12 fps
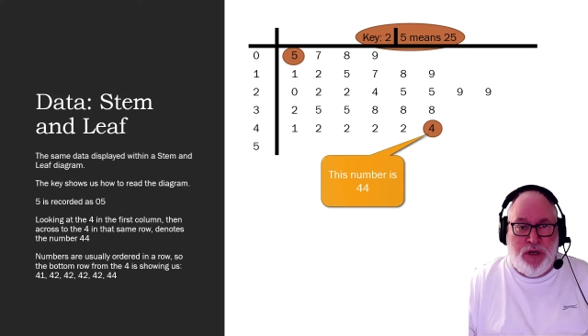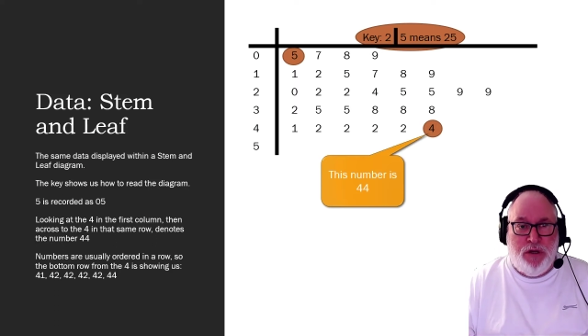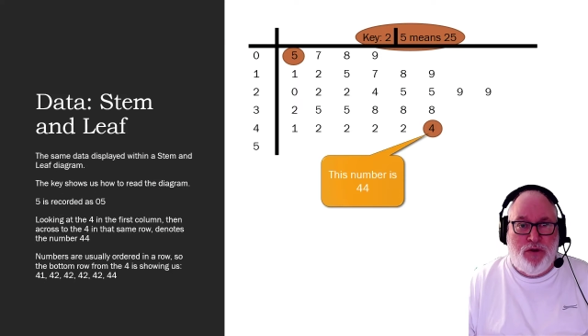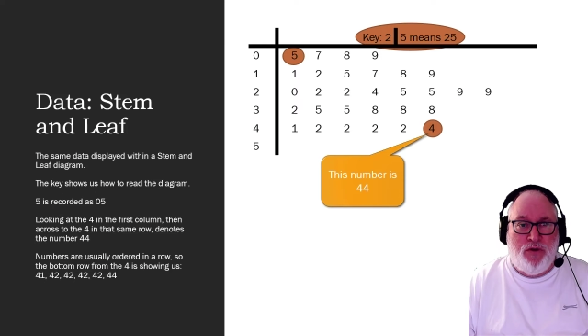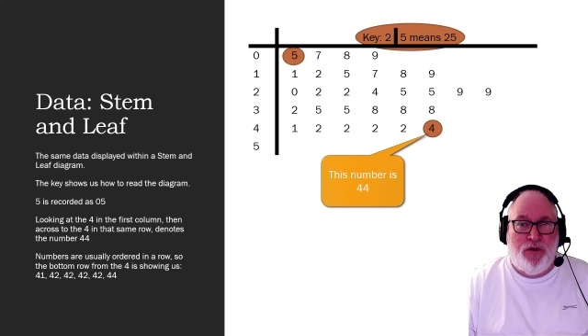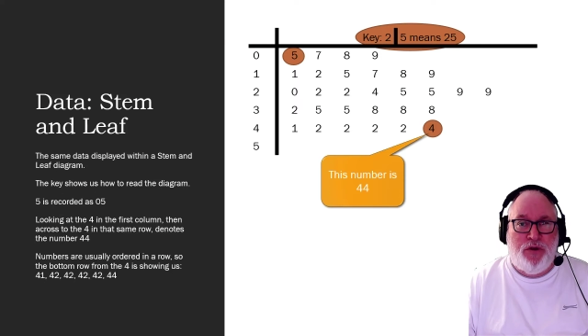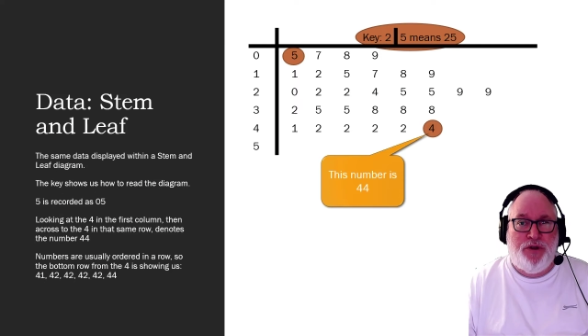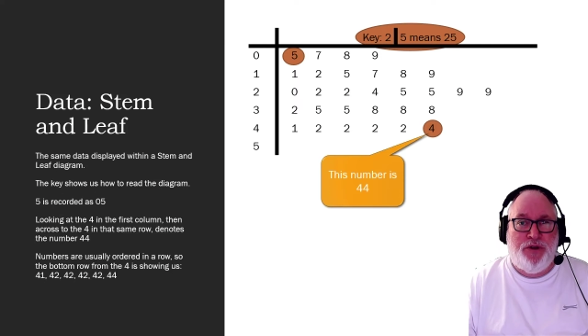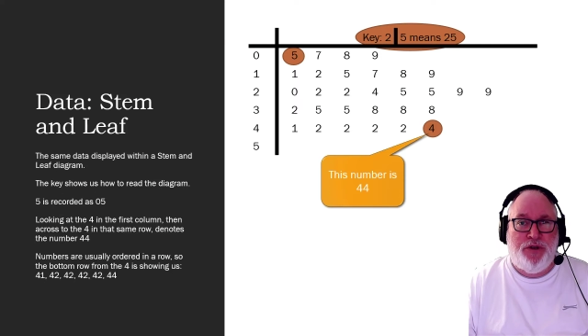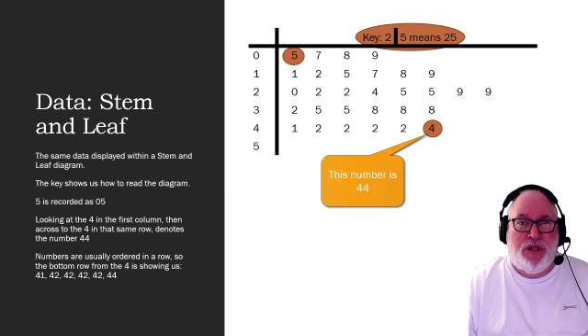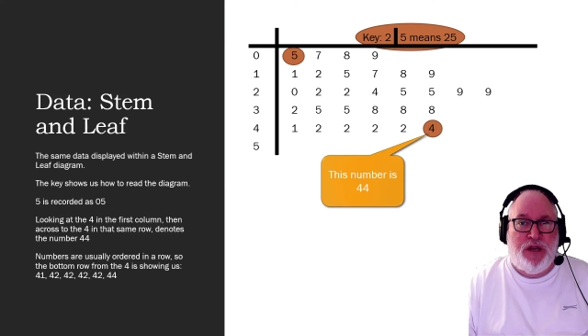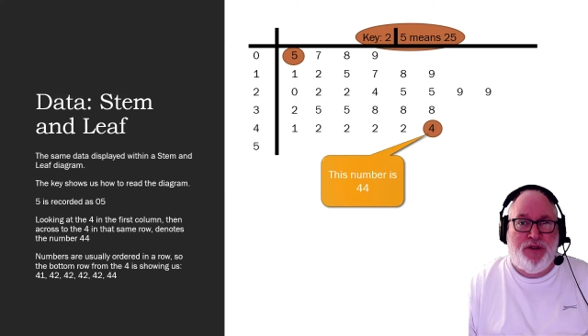So you're
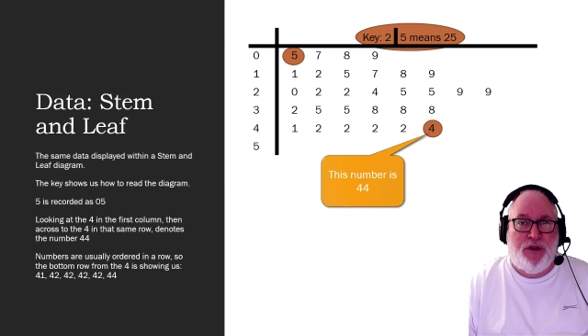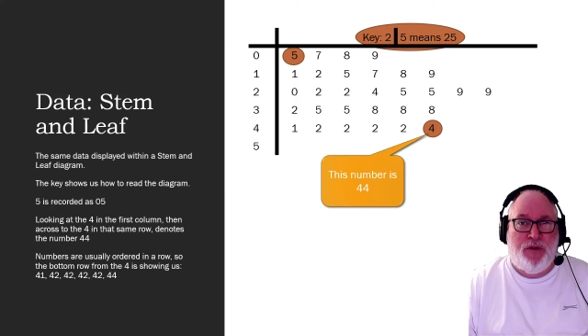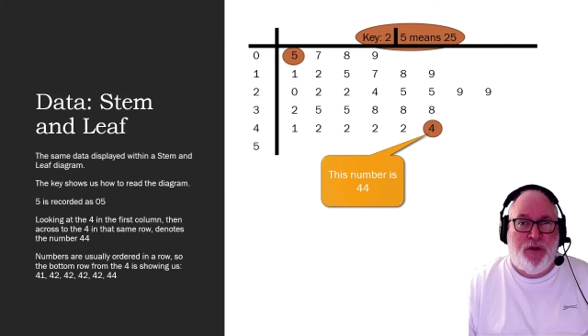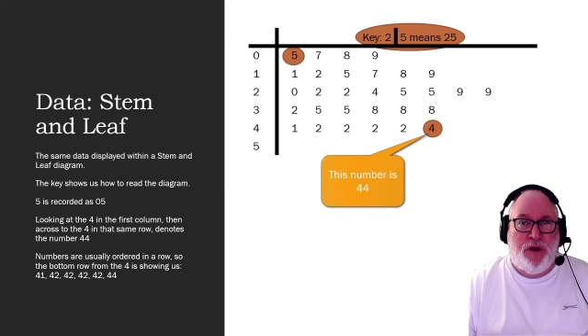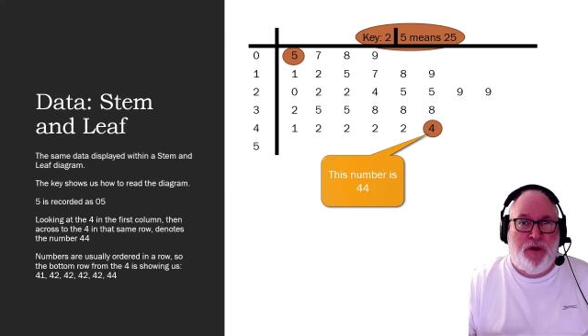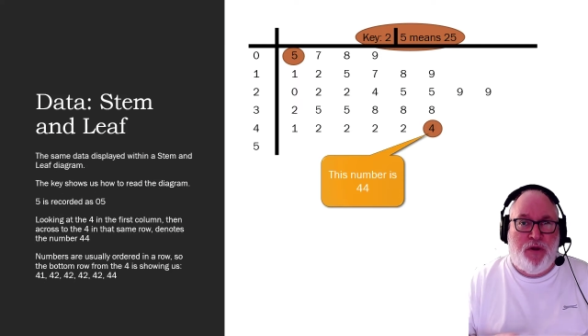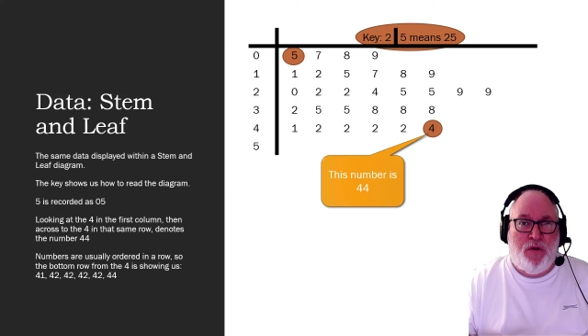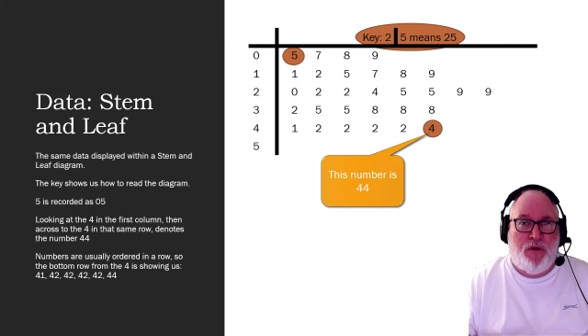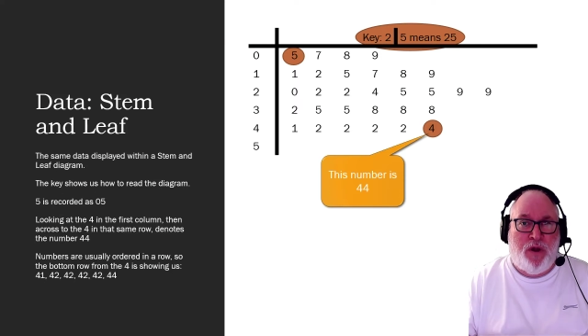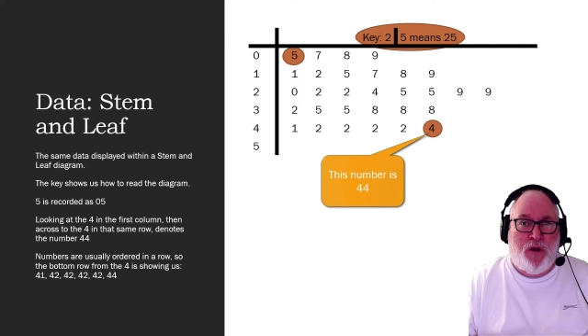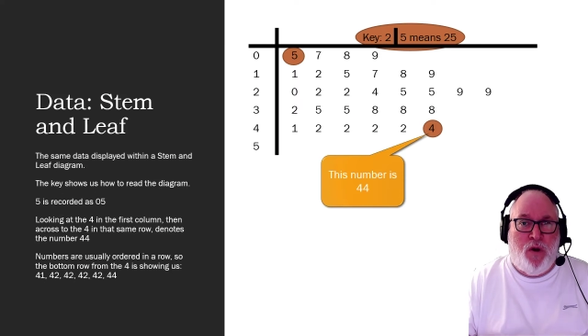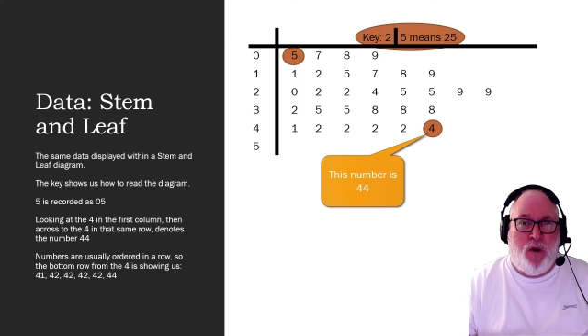just actually looking along the
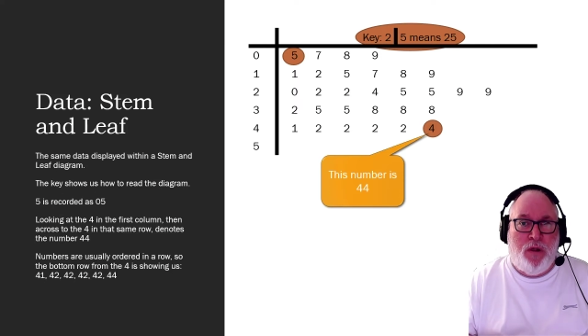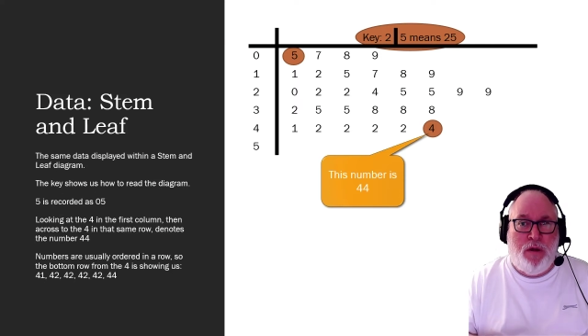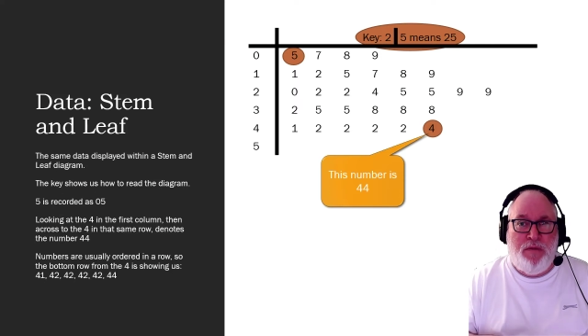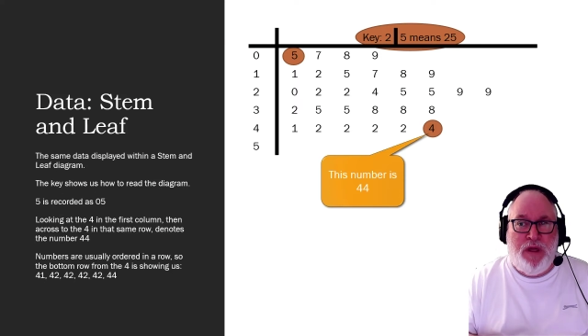column,